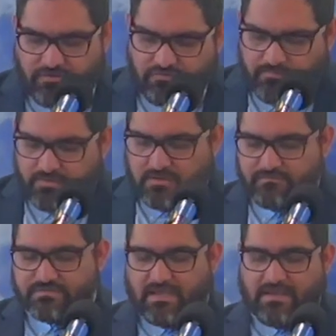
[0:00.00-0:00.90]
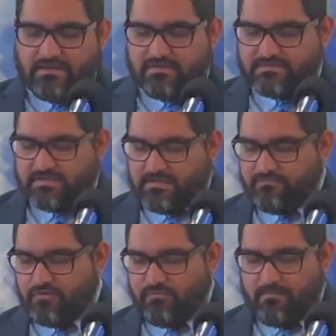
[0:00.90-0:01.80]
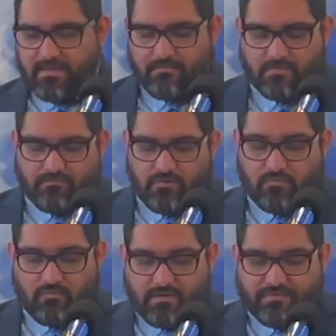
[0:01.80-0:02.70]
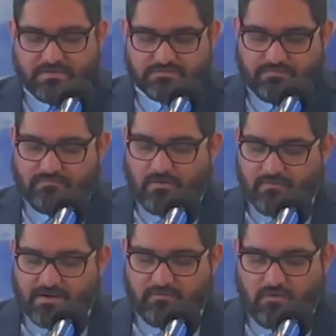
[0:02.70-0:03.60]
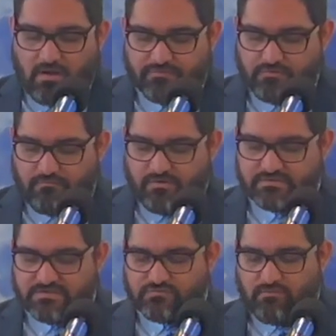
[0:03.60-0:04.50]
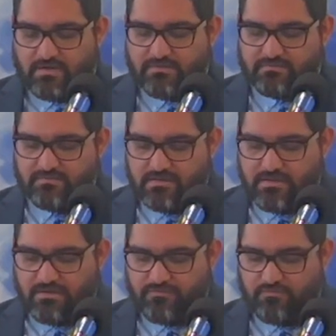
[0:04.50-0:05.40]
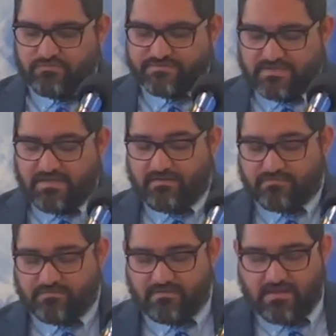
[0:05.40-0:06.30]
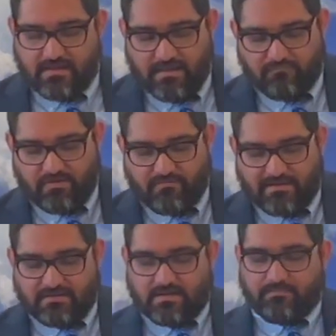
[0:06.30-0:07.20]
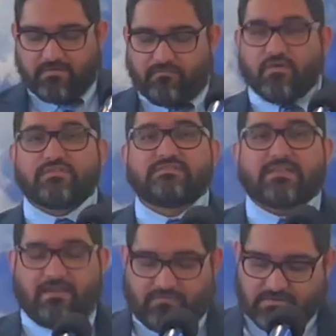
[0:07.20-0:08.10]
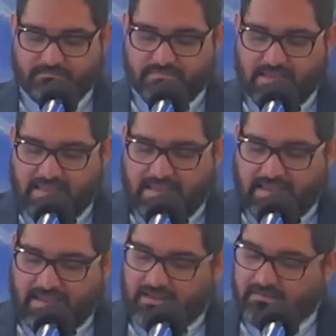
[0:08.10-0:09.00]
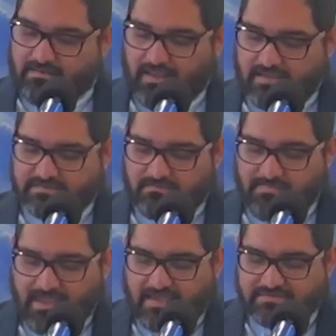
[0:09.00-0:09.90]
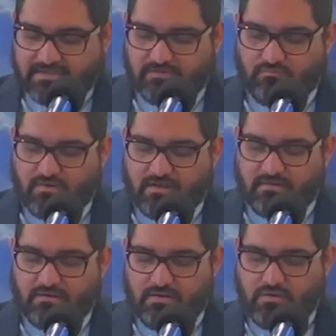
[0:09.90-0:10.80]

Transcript: in the book of Titus, and if you remember, if you were with us, we've already gone through verses 1 through 6, and we've ended up in verse 7. And it's amazing when